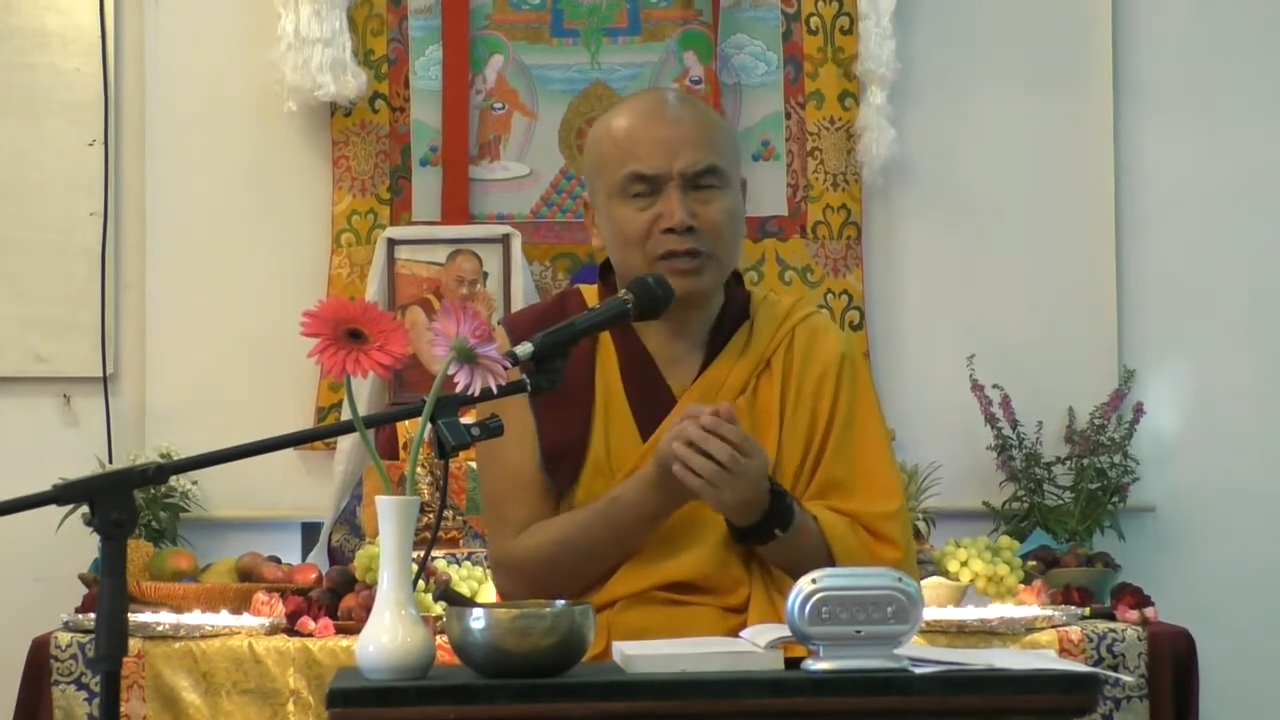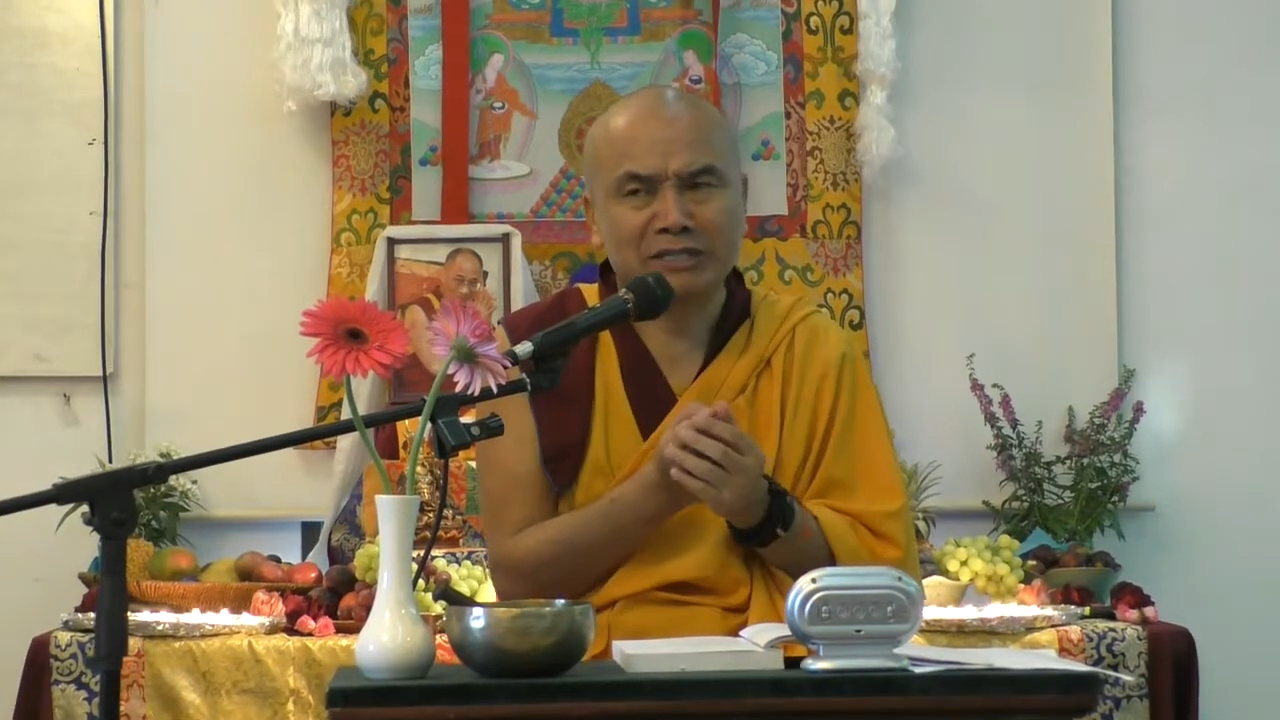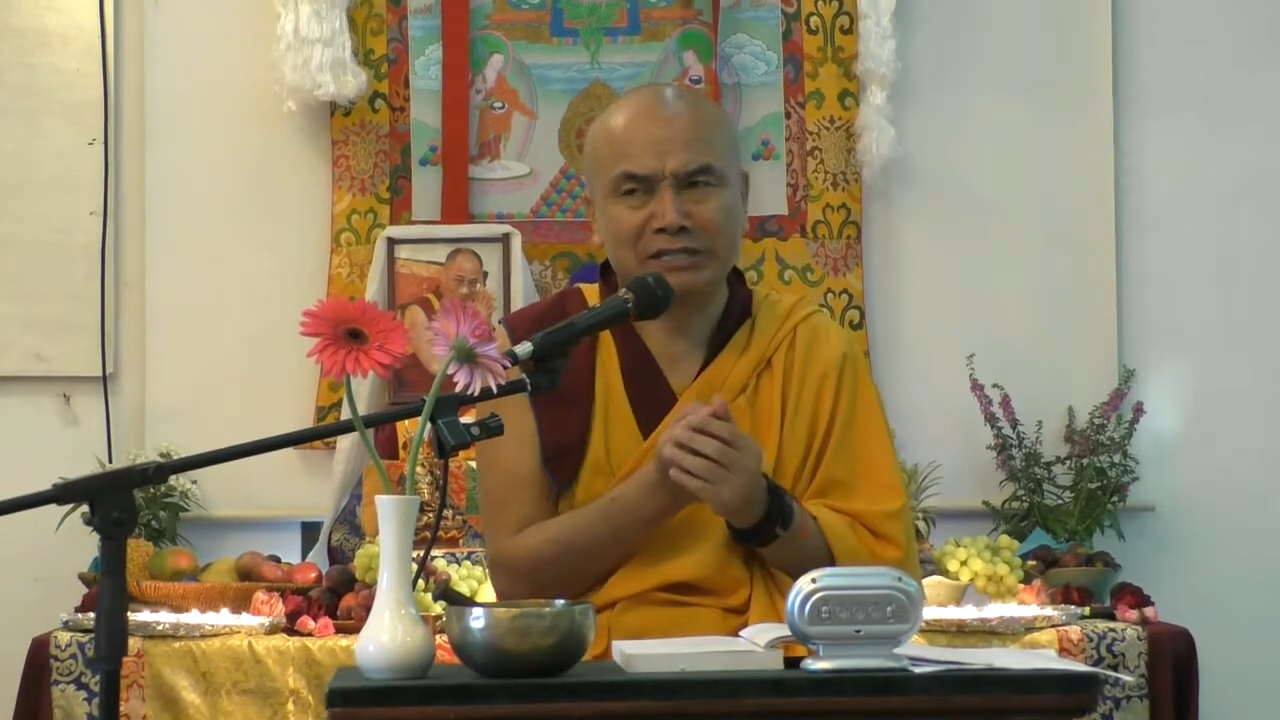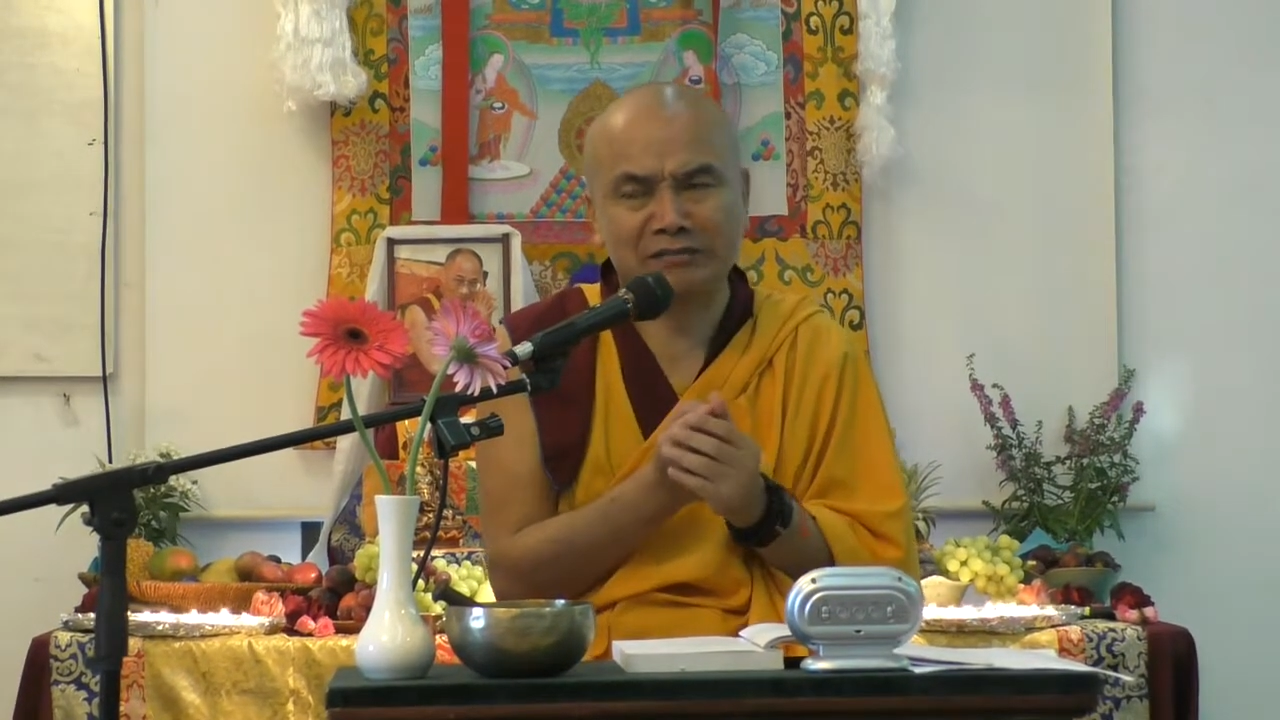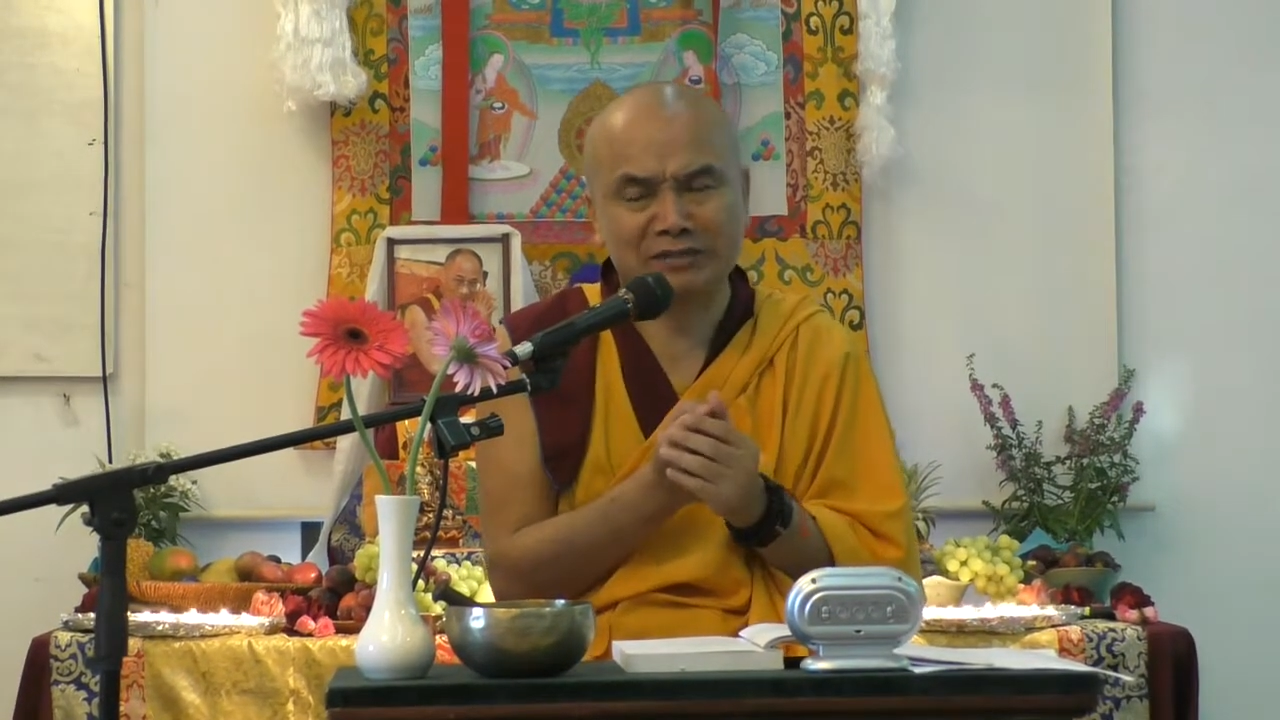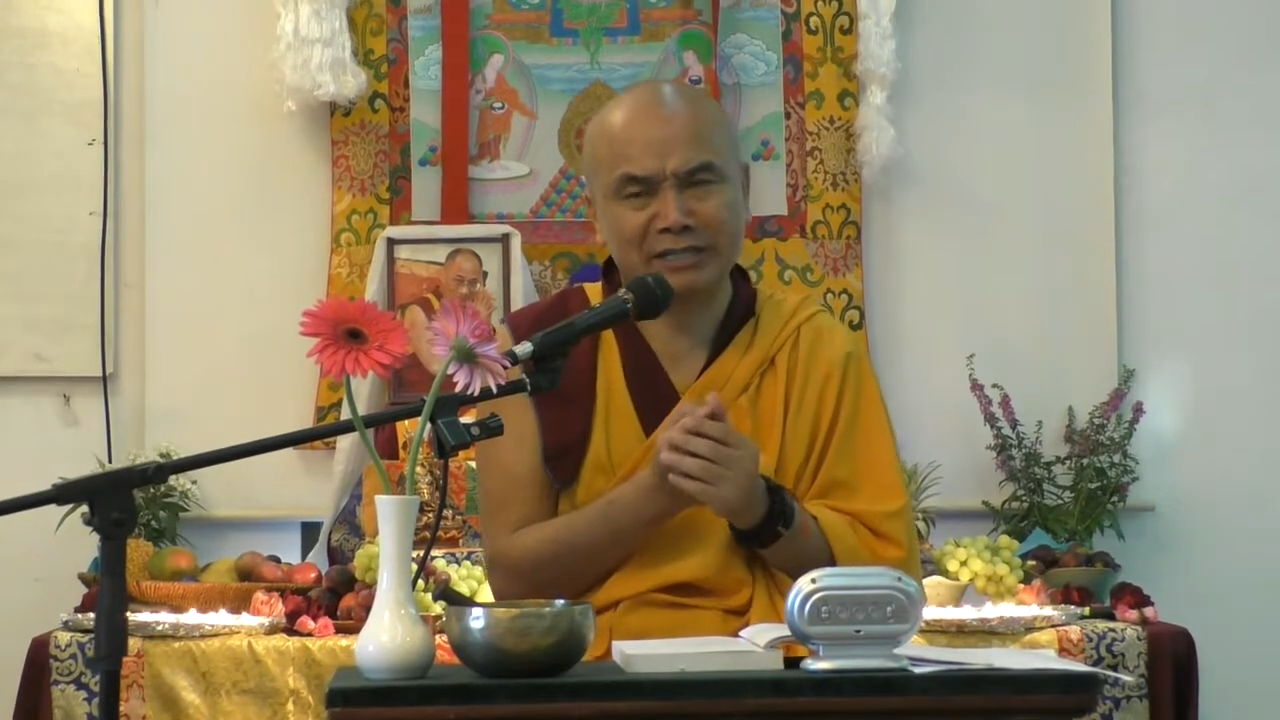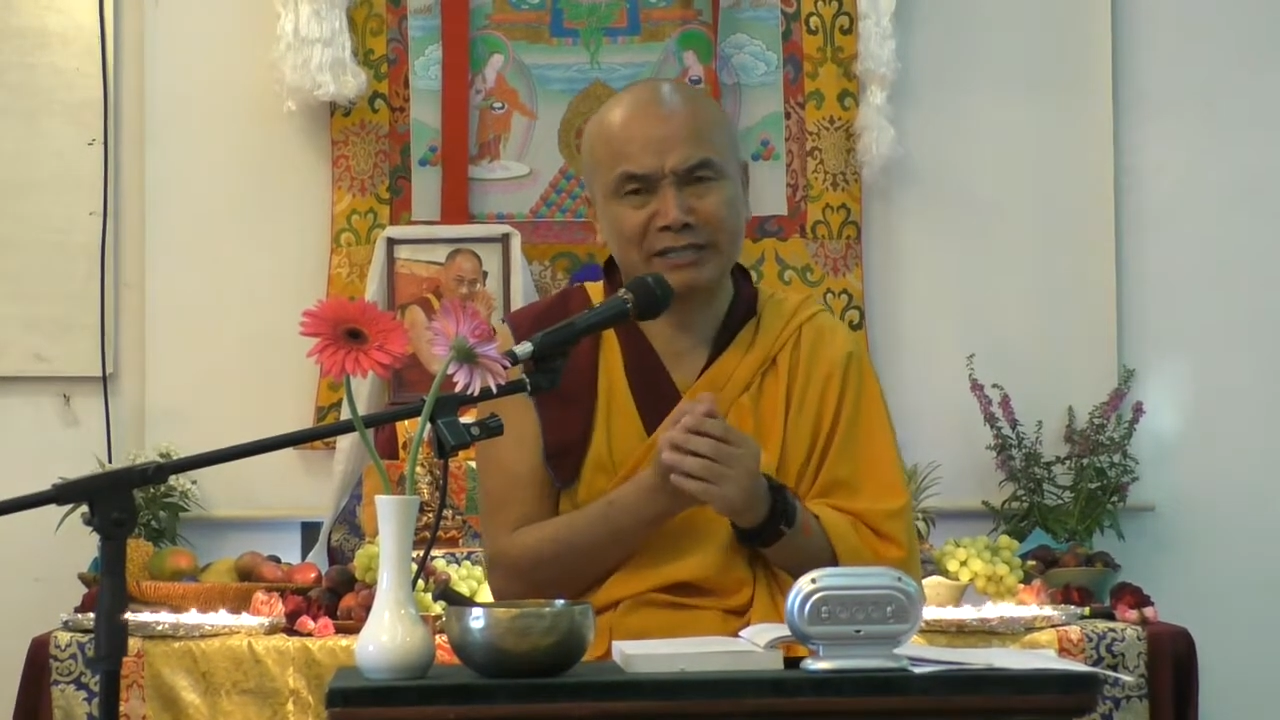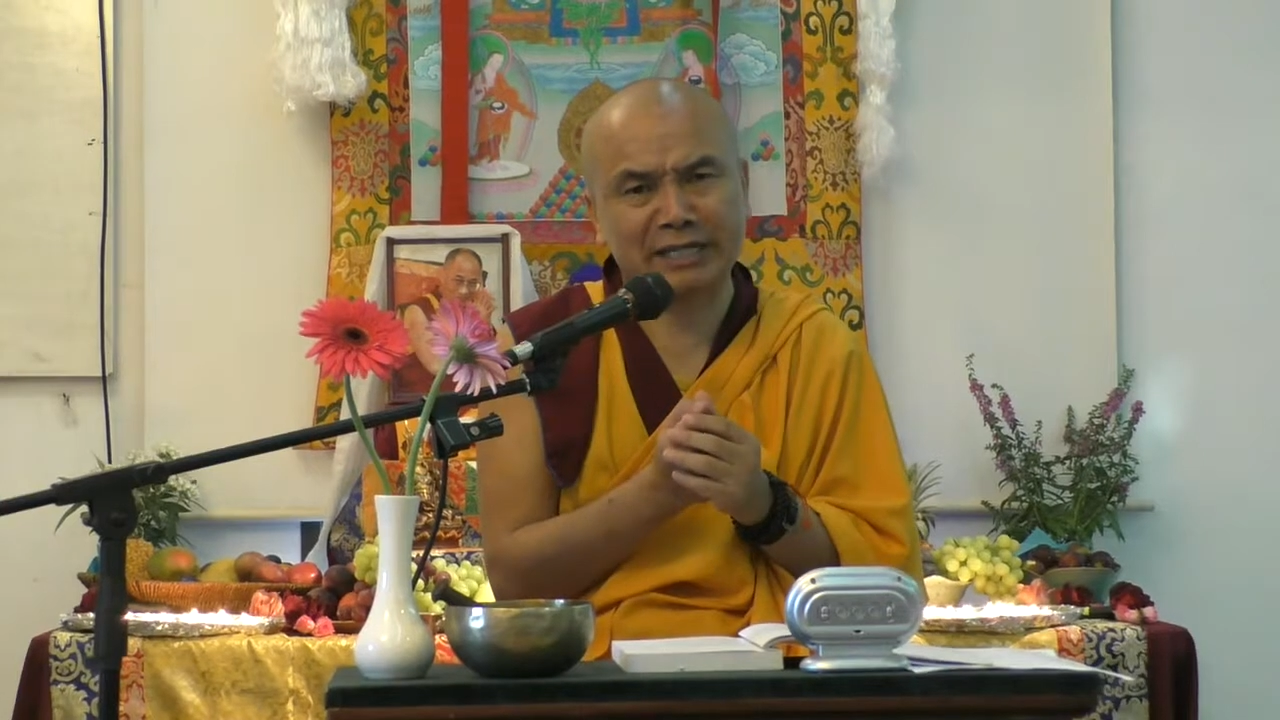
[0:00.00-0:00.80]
self-centered